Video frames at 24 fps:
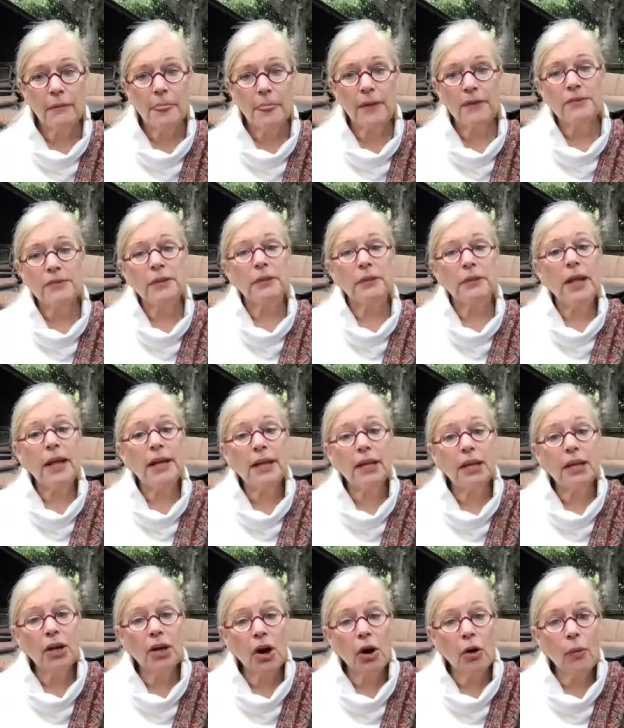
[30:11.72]
There's a
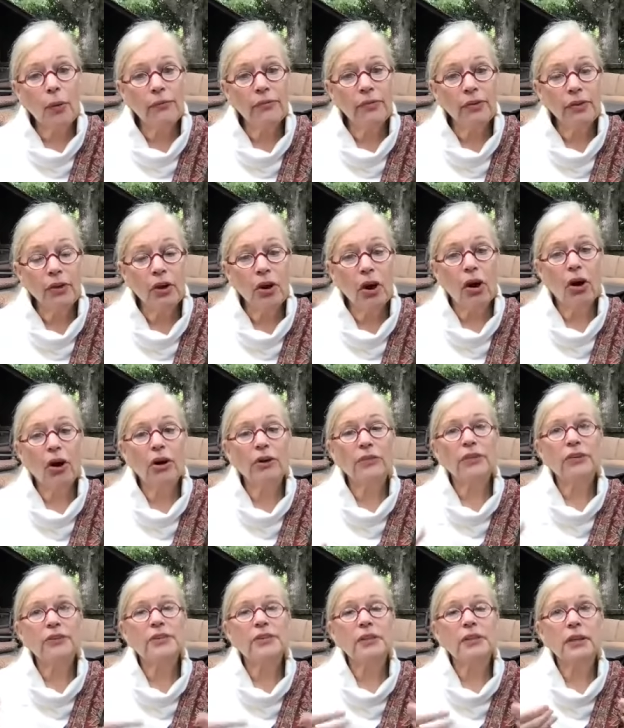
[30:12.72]
letting go of the guard,
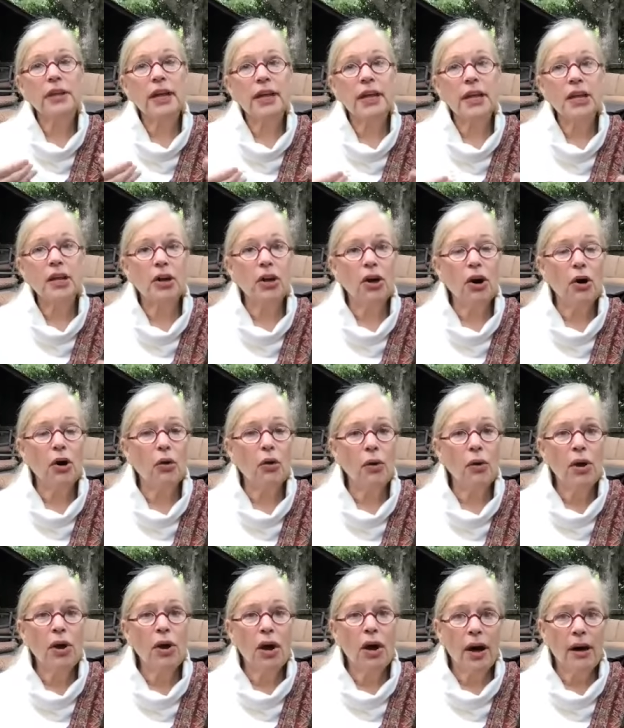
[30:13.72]
there's a letting go
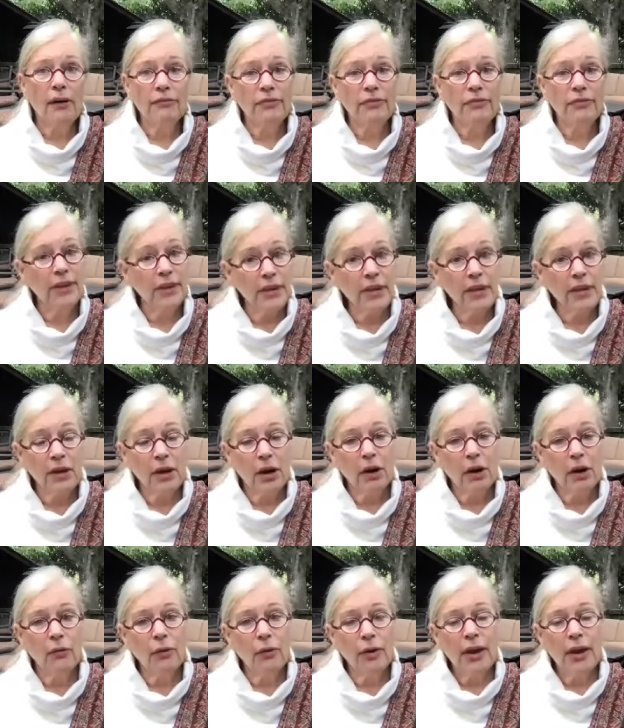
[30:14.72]
of the
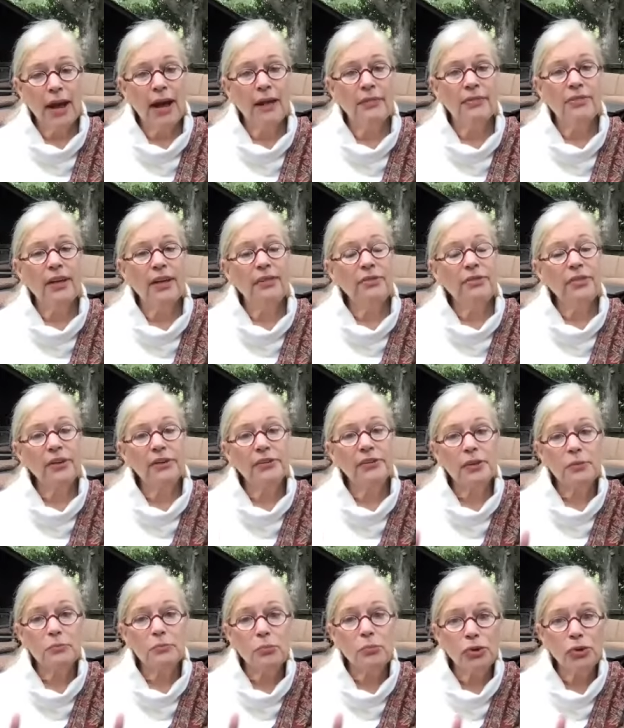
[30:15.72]
ego, and then there's
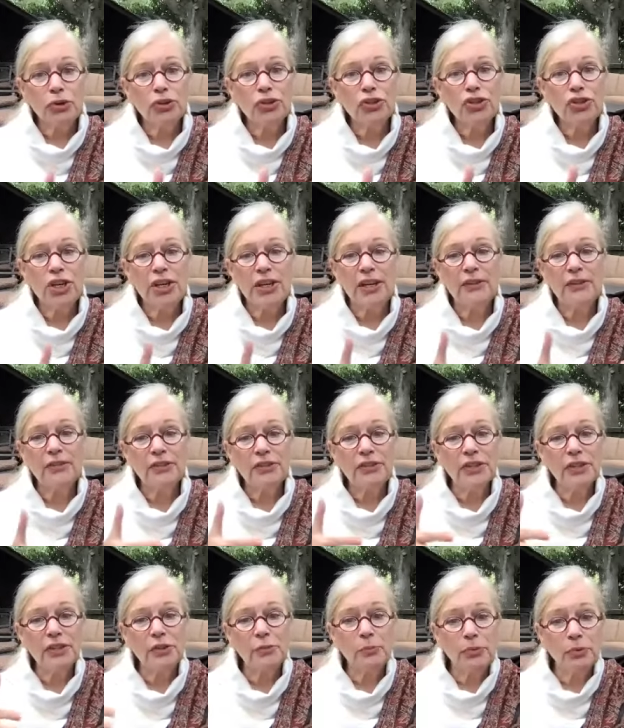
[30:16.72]
a merging, and there's
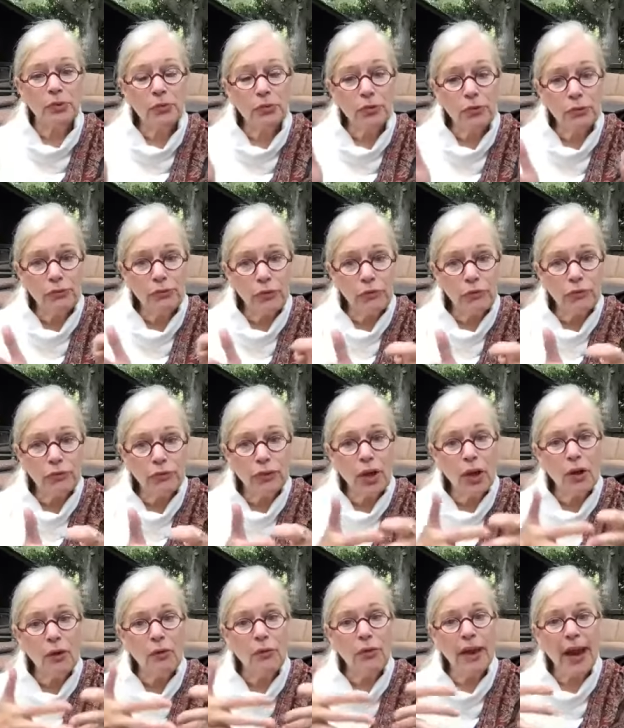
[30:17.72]
this beautiful
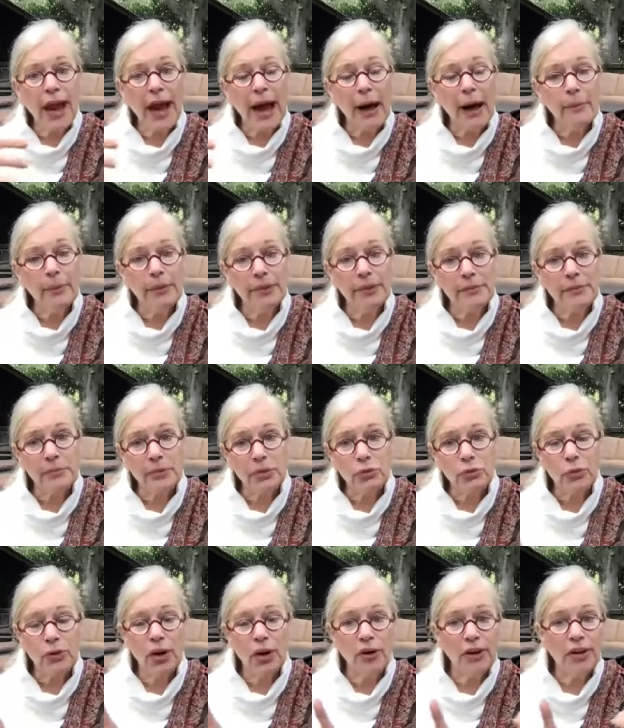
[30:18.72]
flow that happens
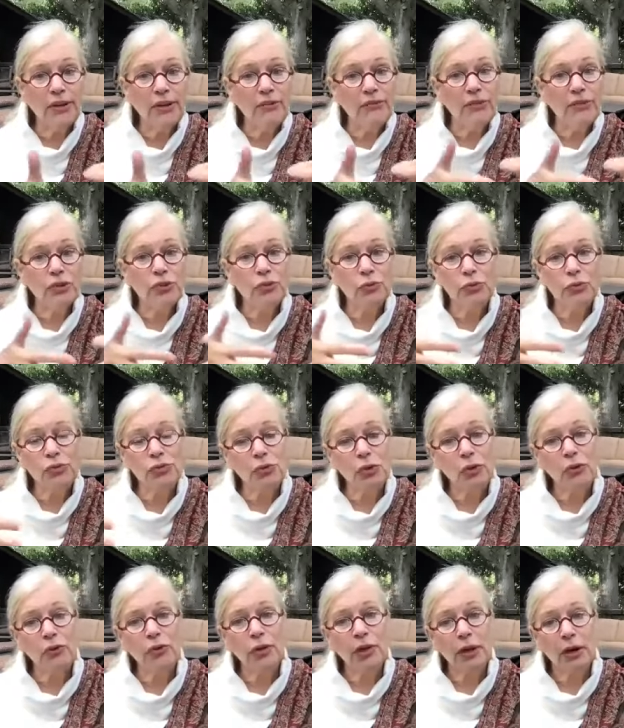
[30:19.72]
between our individual
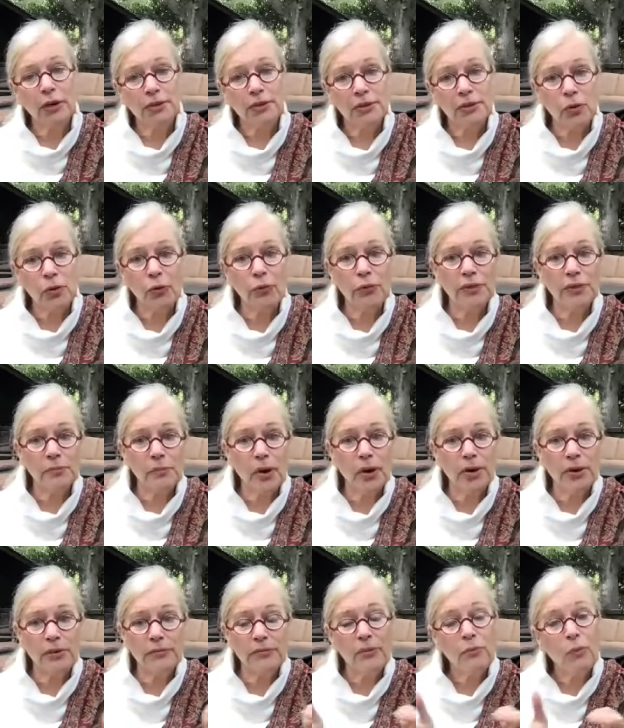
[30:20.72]
soul and our soul as
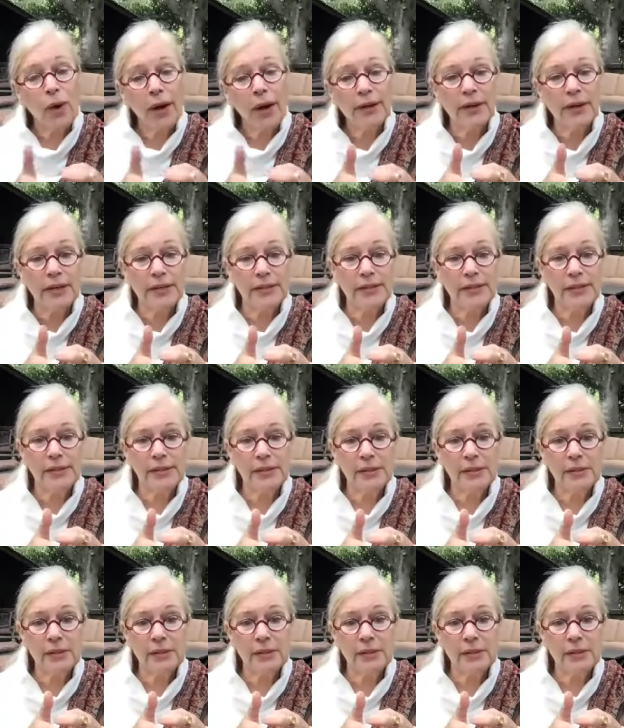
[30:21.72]
part of the oneness.